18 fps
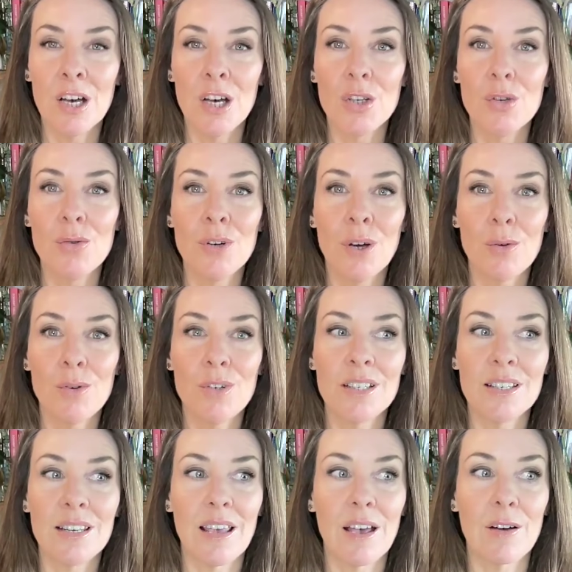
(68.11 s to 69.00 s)
Are you
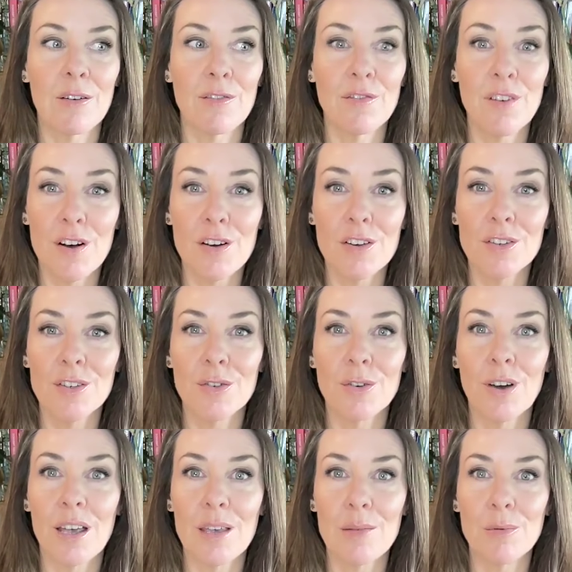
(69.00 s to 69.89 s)
noticing how
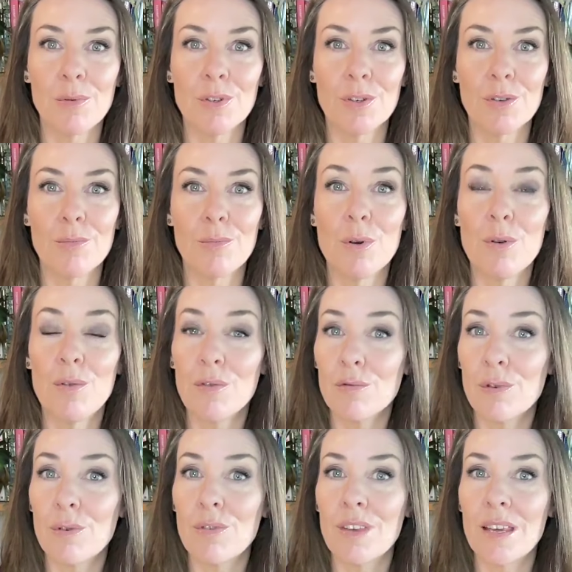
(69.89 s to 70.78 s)
fast you're able to move
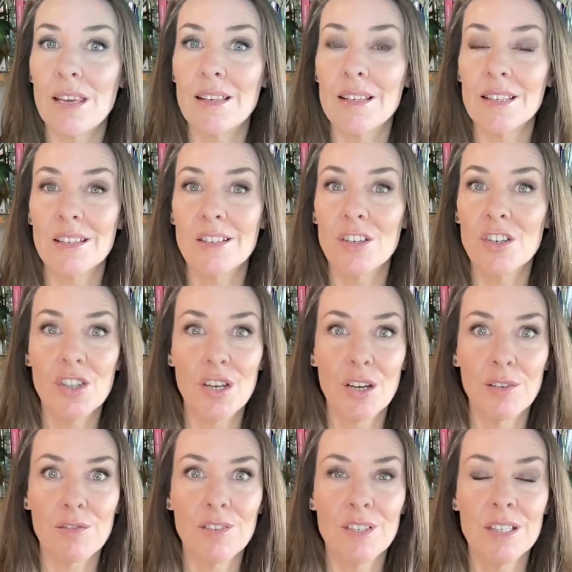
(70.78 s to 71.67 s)
through things and
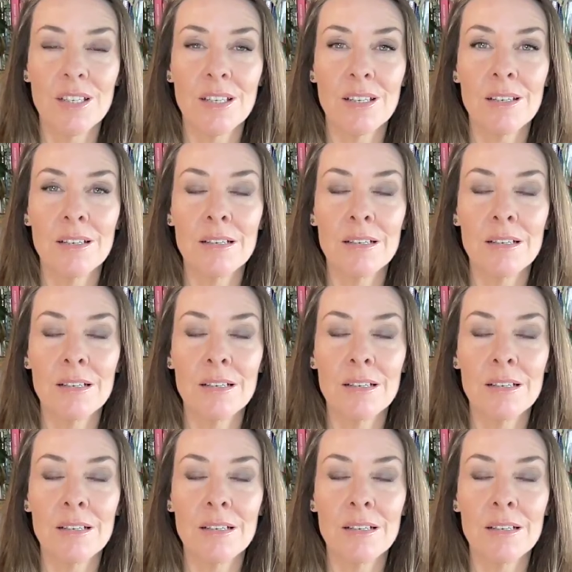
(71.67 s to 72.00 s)
shift